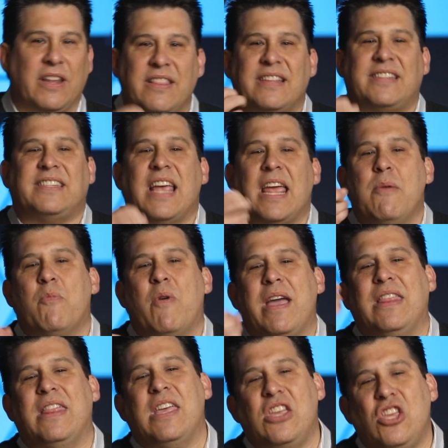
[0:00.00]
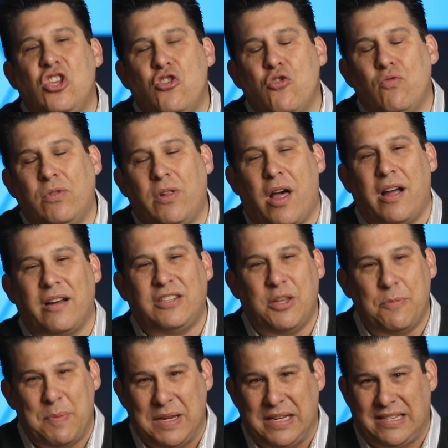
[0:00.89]
In the same way that you long
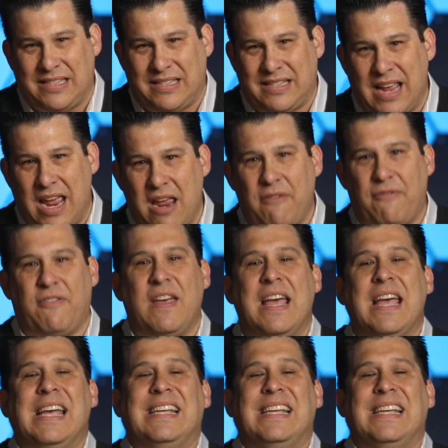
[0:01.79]
to be safe,